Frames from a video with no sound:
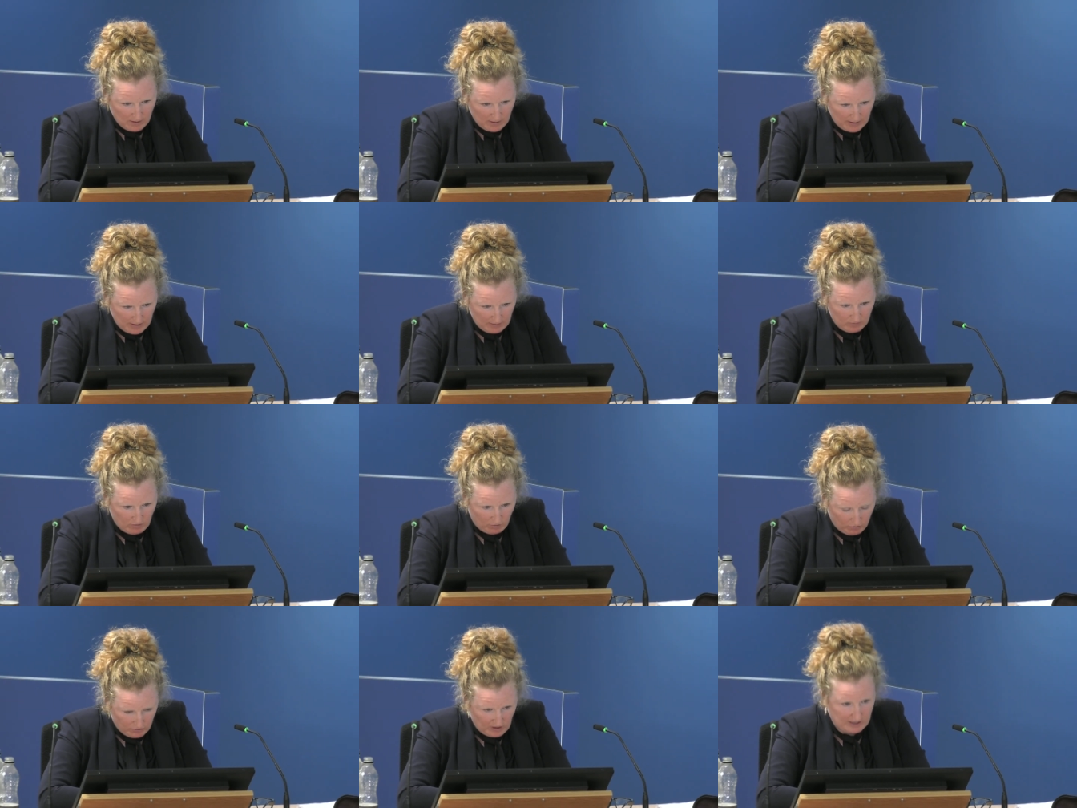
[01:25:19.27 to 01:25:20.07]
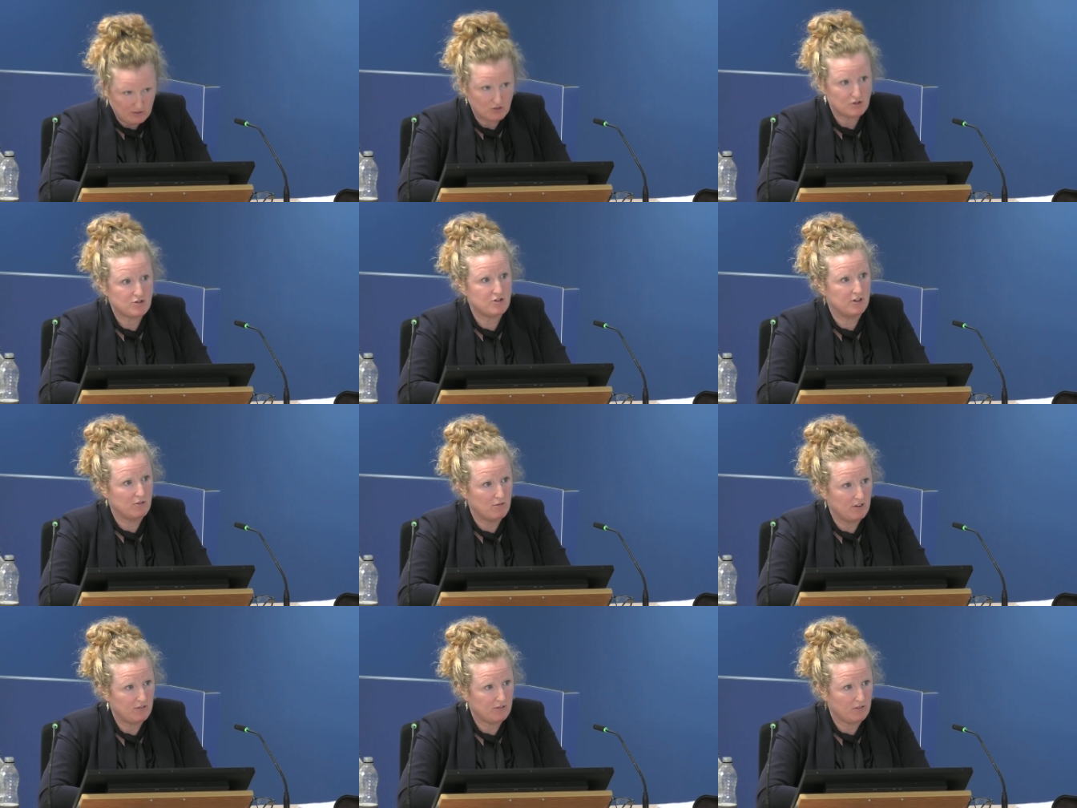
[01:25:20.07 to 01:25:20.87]
in the statutory
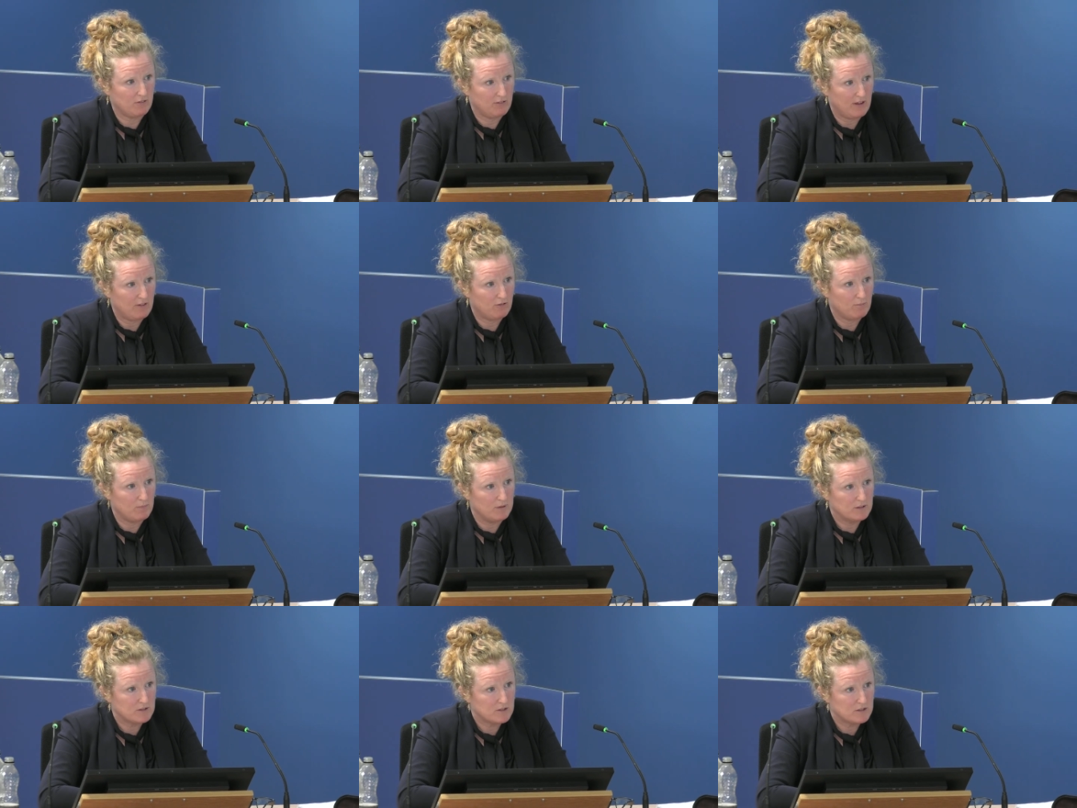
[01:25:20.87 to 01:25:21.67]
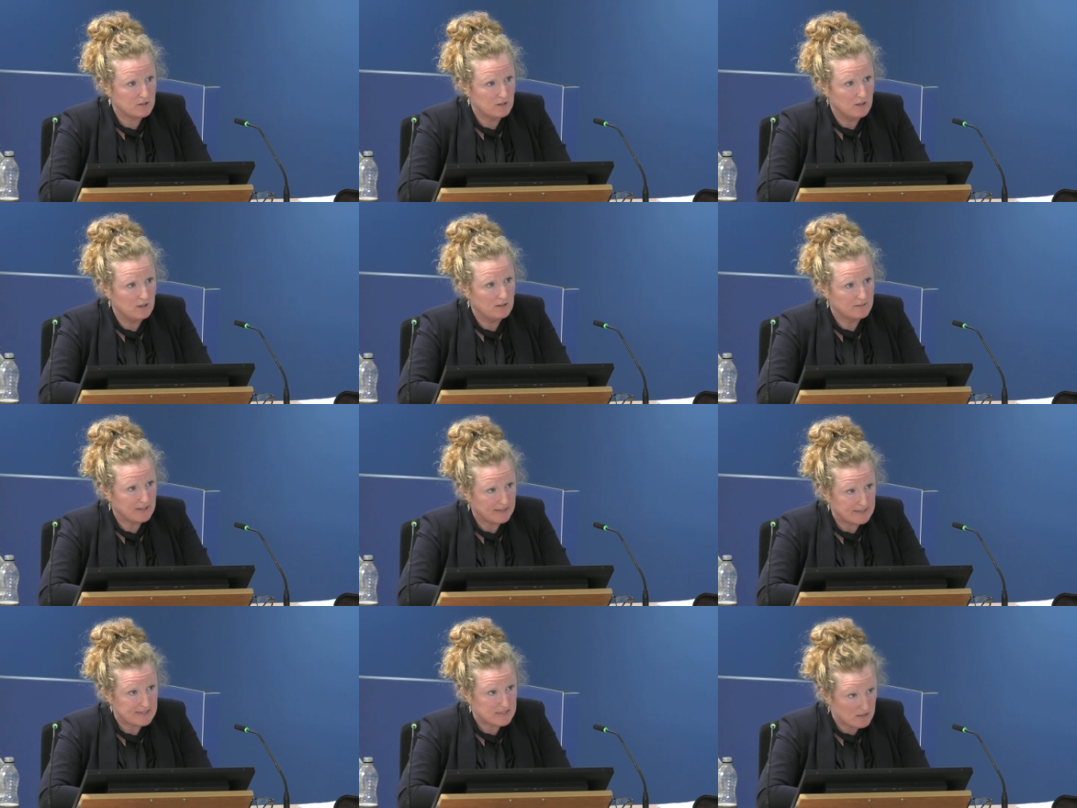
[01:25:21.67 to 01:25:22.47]
risk assessment
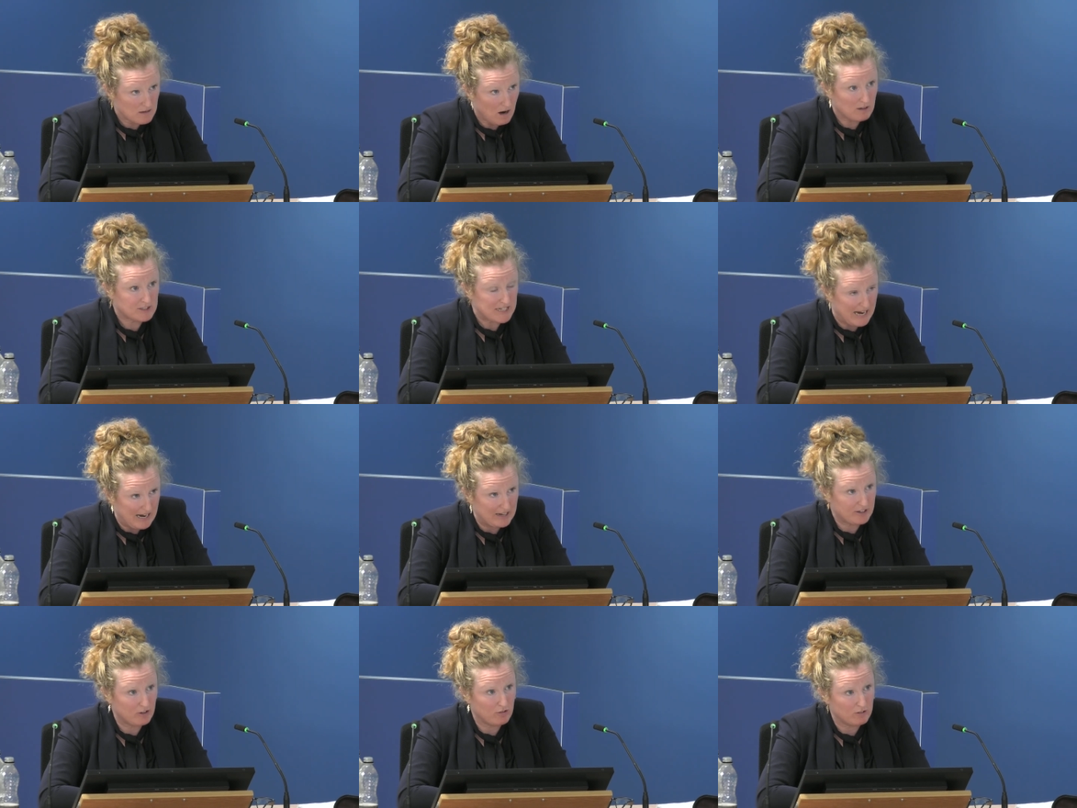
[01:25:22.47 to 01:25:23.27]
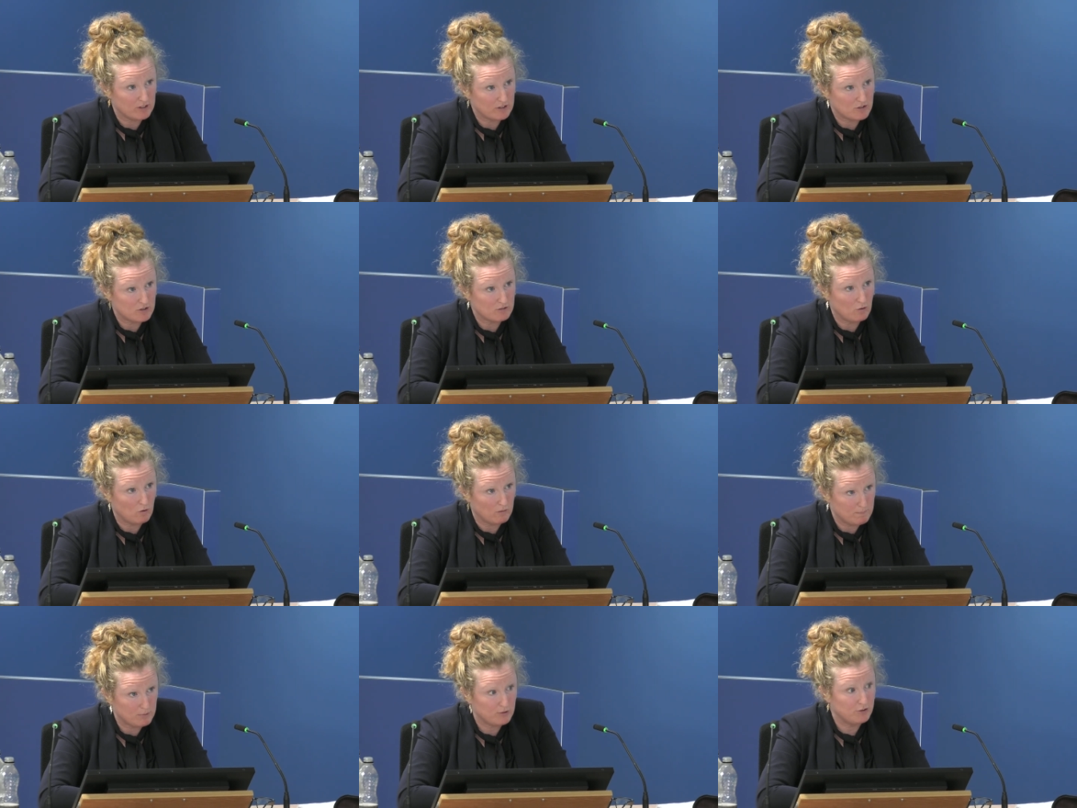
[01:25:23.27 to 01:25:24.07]
that is not accurate or
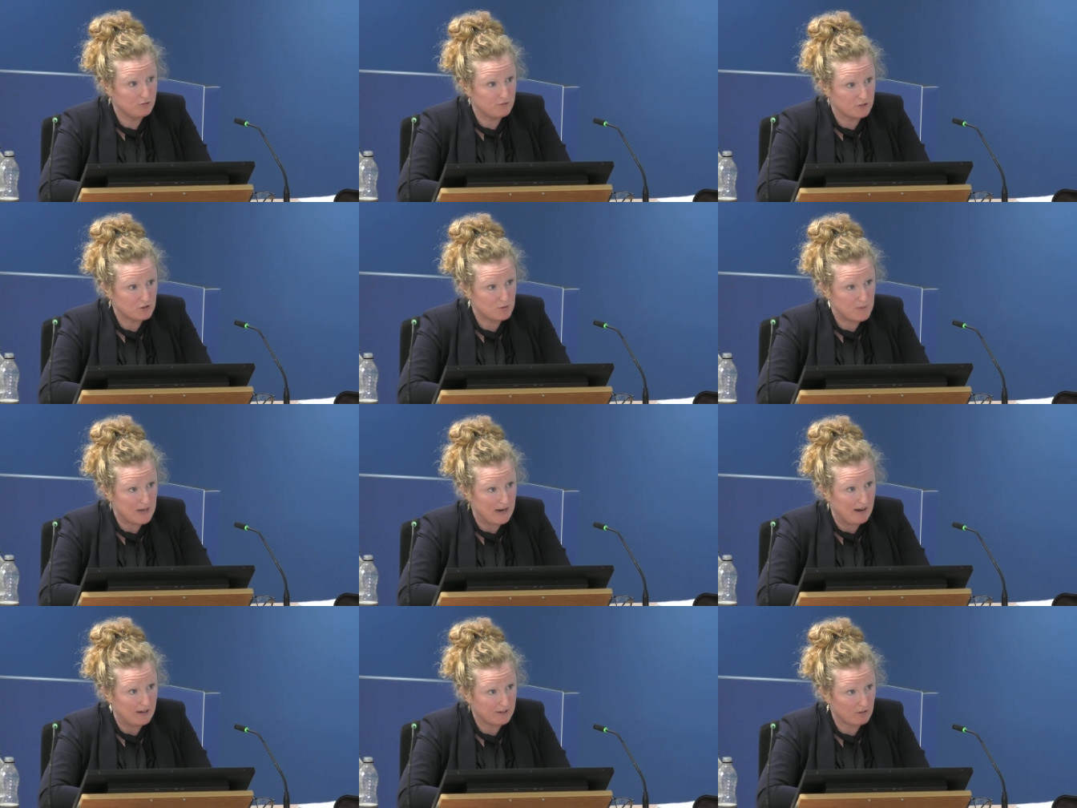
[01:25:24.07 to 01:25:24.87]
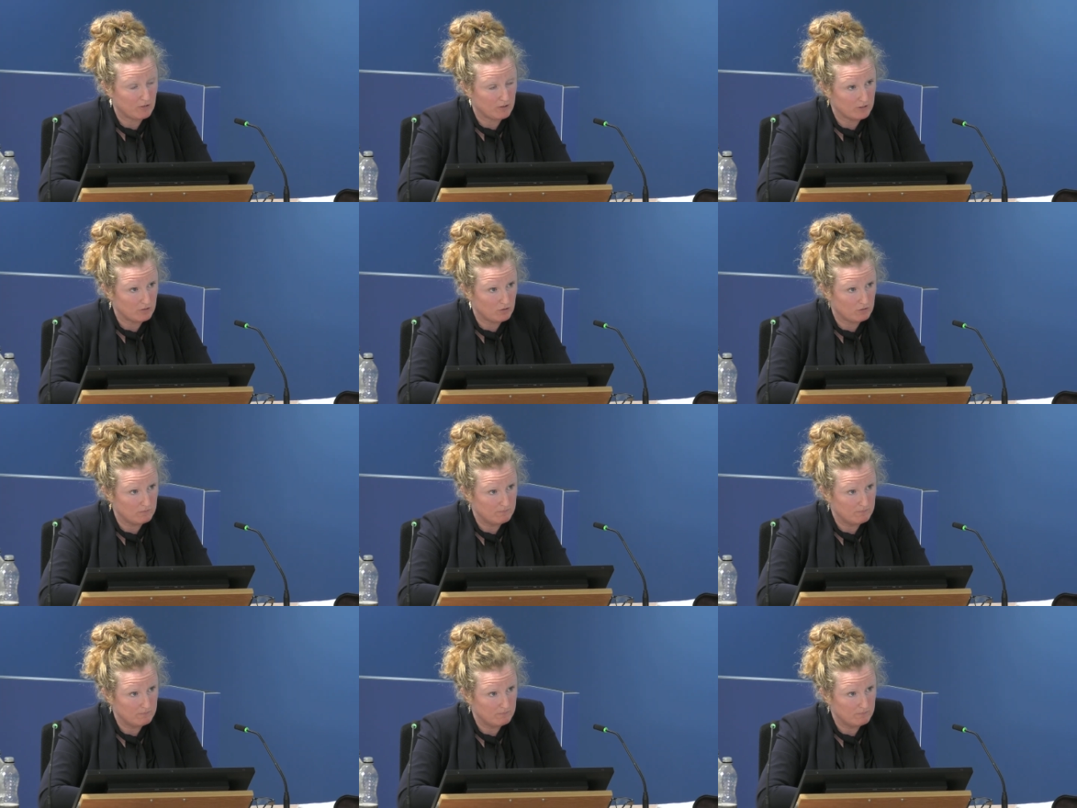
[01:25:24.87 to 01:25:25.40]
proven to be accurate.